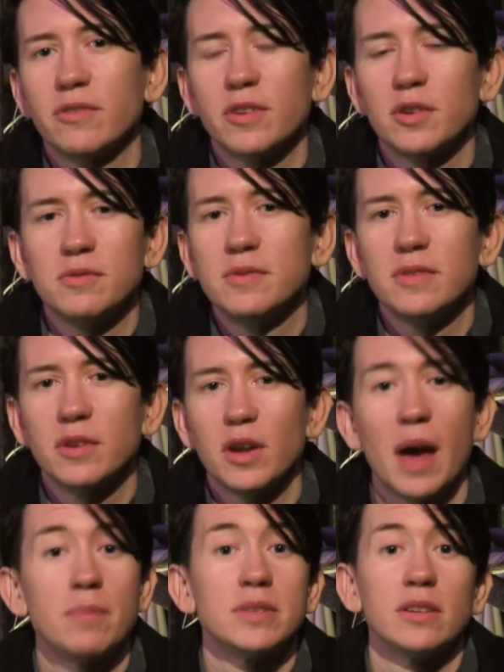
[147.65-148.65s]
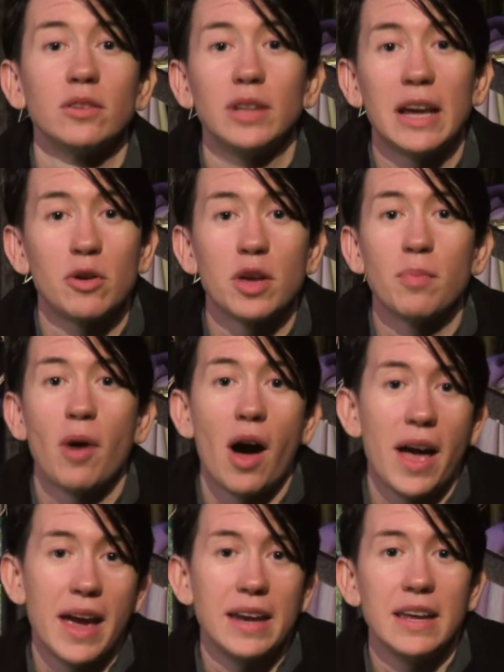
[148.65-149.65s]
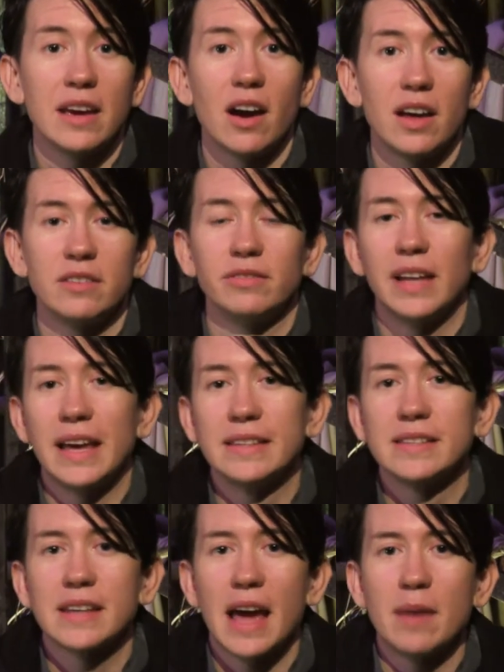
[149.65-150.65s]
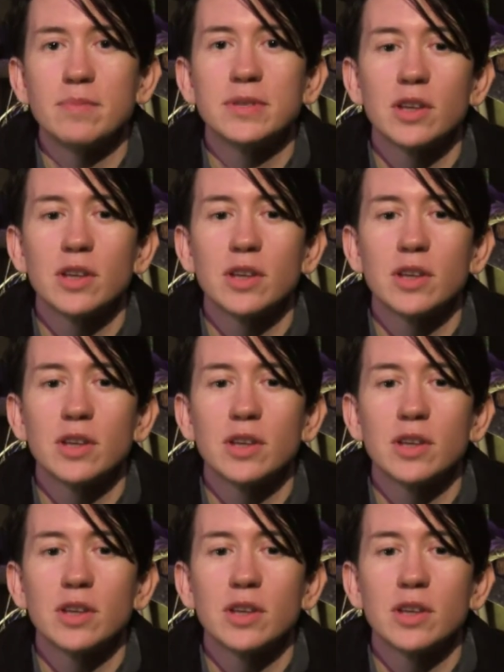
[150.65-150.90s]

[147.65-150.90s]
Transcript: could absolutely occupy any kind of landscape.